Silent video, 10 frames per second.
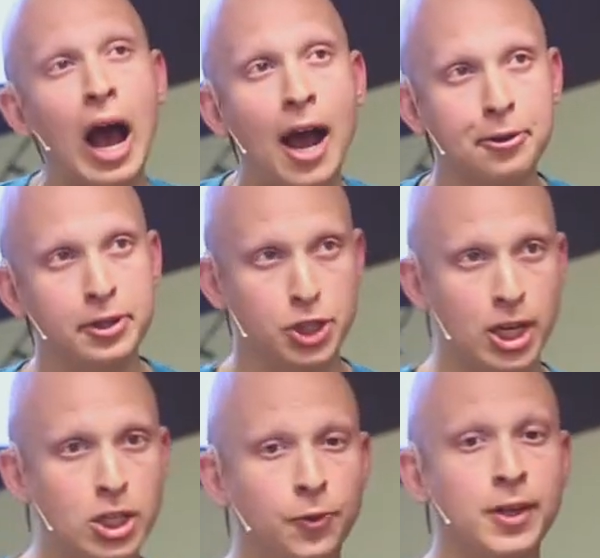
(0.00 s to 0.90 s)
either the
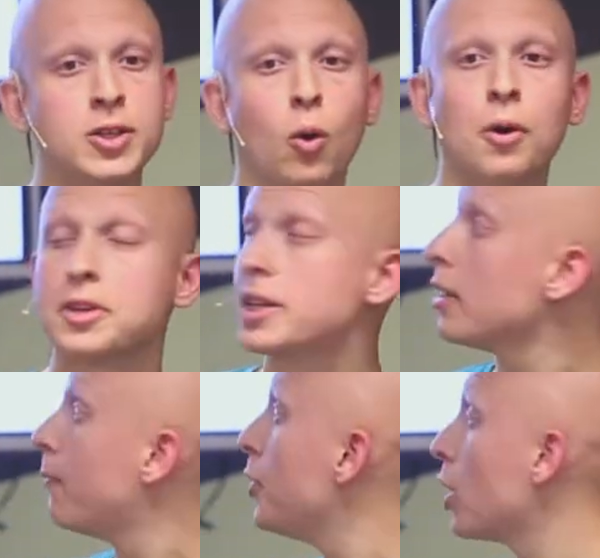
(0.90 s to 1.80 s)
change feeds, or there's
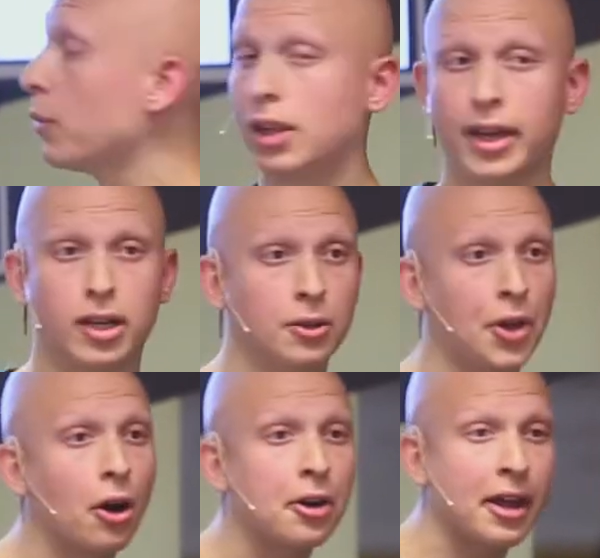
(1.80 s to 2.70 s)
another feature I really like
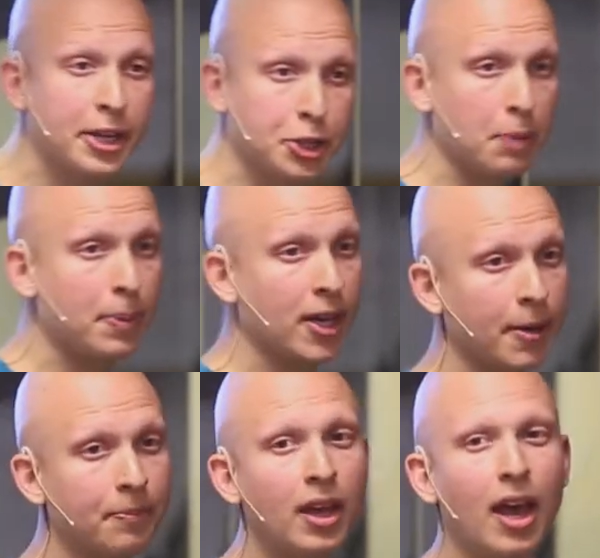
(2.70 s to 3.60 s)
called
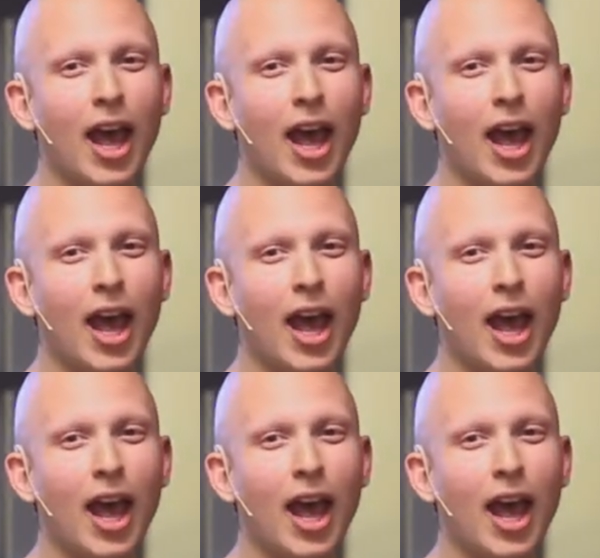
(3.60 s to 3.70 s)
r.htp.